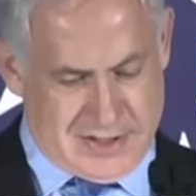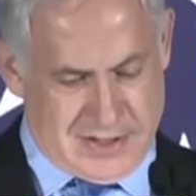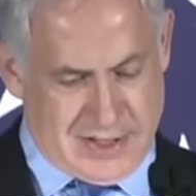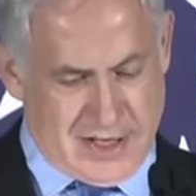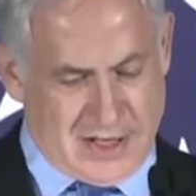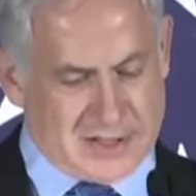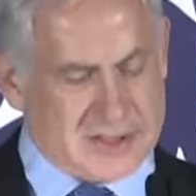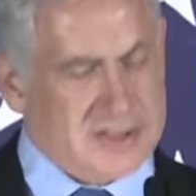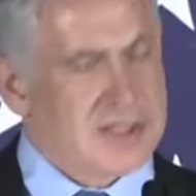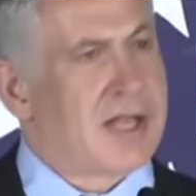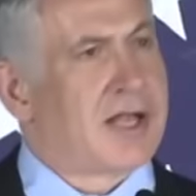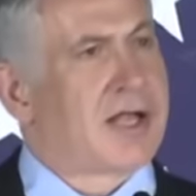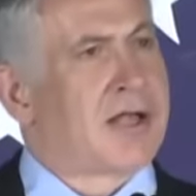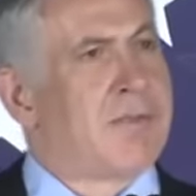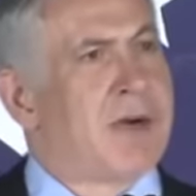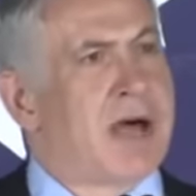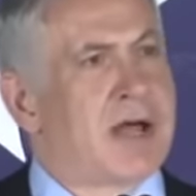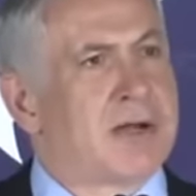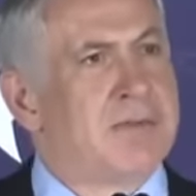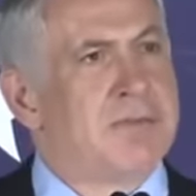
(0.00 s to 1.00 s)
Let us think
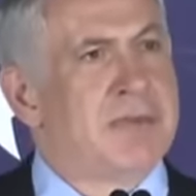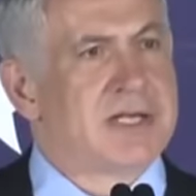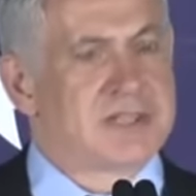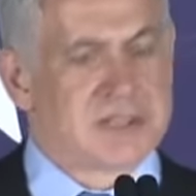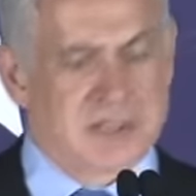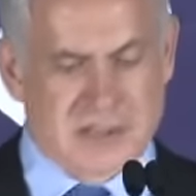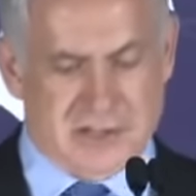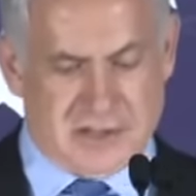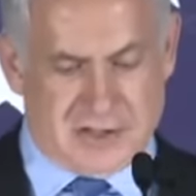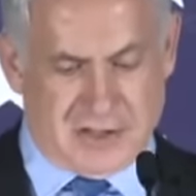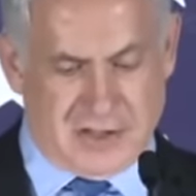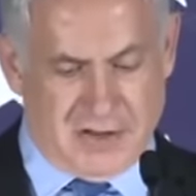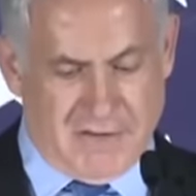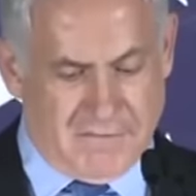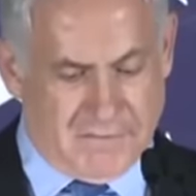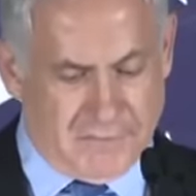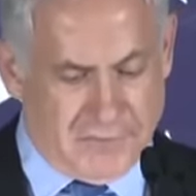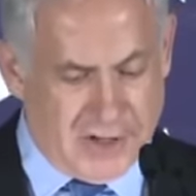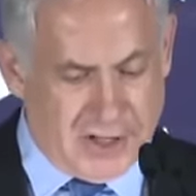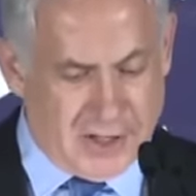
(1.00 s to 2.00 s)
about a message
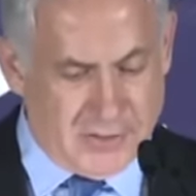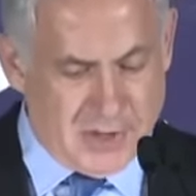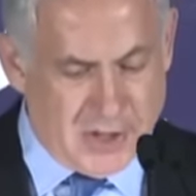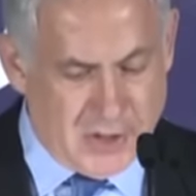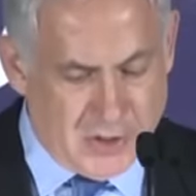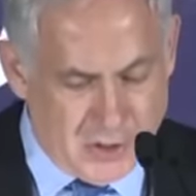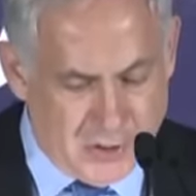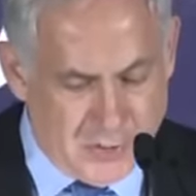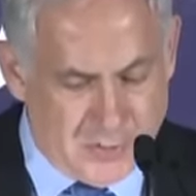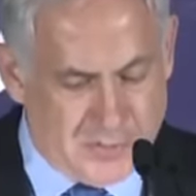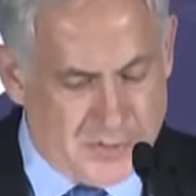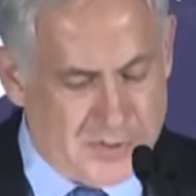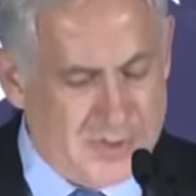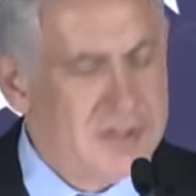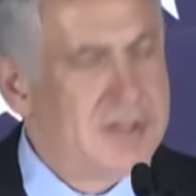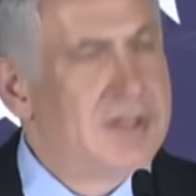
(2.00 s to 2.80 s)
of freedom and hope